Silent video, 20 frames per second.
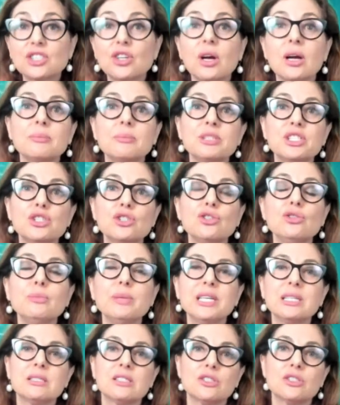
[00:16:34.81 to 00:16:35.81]
So I'm
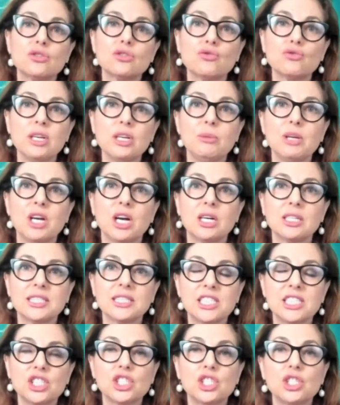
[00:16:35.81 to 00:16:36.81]
assuming it's a StreamYard
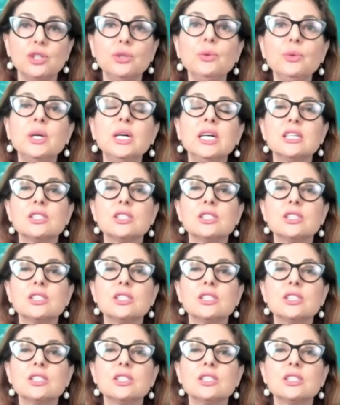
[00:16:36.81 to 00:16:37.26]
issue.